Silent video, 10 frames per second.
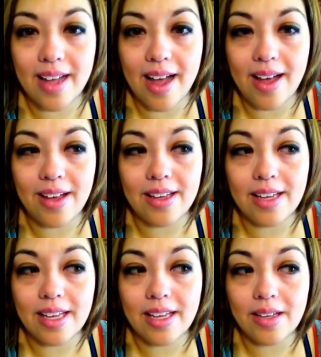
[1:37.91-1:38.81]
I
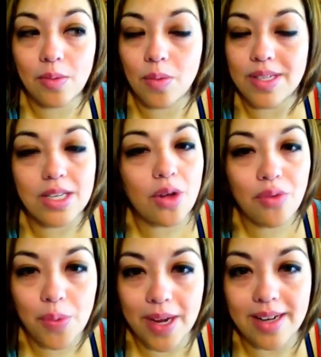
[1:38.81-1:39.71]
wasn't
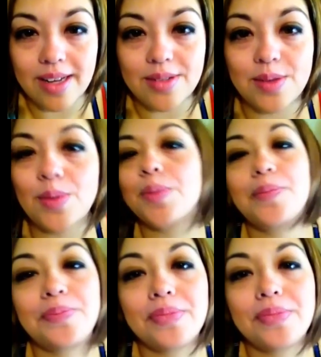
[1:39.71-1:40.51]
overweight in high school.